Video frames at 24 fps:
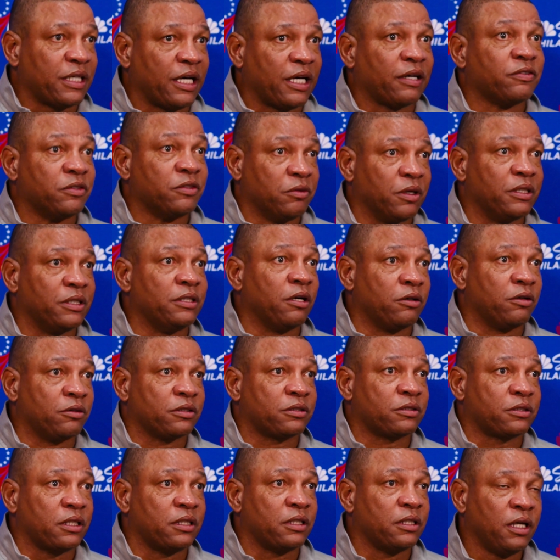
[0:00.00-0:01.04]
Everyone
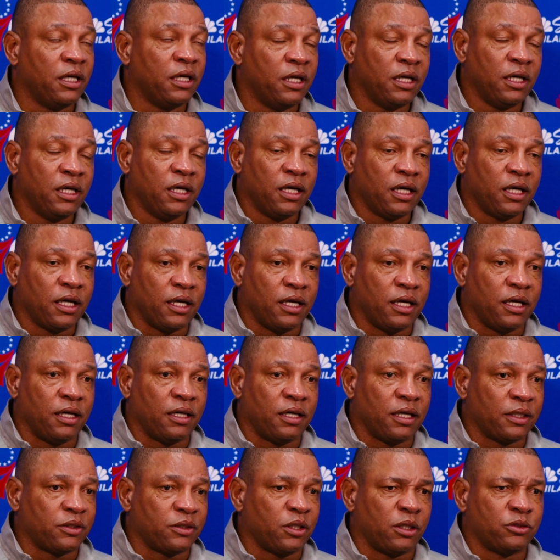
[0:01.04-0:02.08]
noticed it.
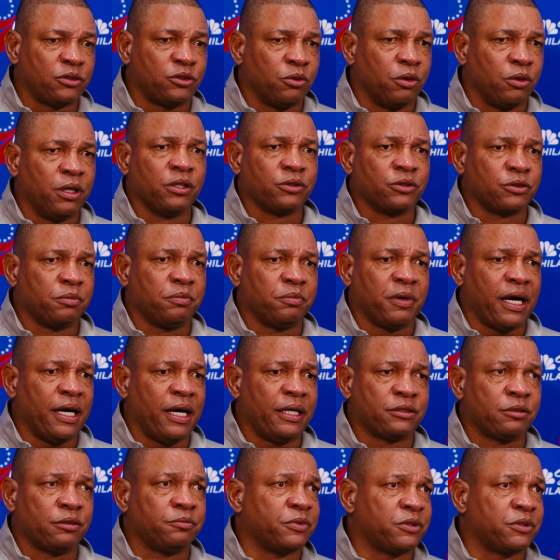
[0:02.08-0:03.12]
And I thought Joel and
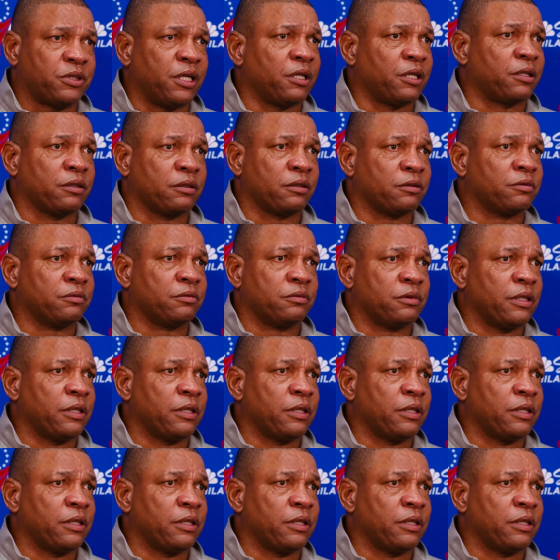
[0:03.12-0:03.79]
Tobias in particular,